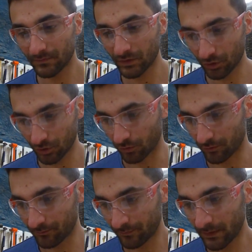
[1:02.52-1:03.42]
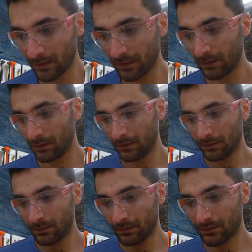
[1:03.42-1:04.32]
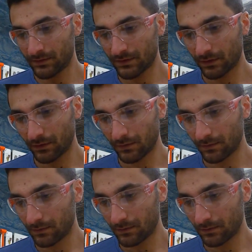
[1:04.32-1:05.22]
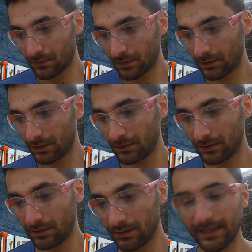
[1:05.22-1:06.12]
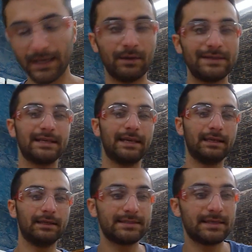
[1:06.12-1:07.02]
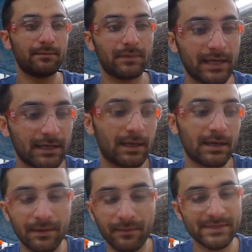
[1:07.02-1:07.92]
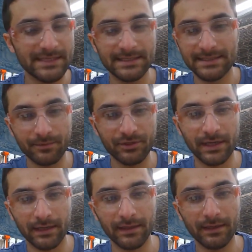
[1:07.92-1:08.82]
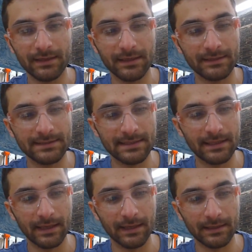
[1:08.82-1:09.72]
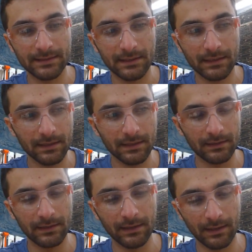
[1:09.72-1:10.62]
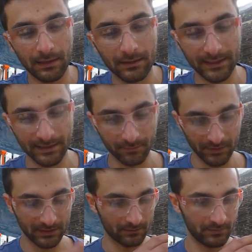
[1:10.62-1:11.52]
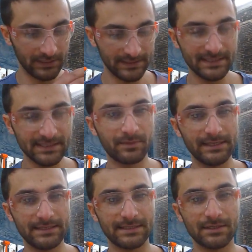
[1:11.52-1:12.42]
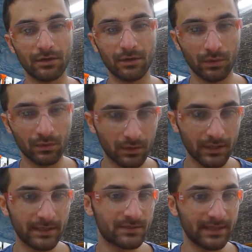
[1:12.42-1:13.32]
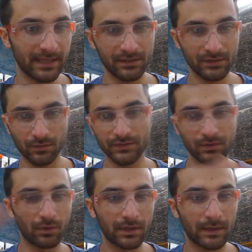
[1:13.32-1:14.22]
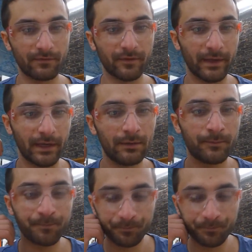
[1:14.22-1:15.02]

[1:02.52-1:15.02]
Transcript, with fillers: Cool. So yeah, I would say a common misconception I think is that the easiest place to start in woodworking is with hand tools and work up from there.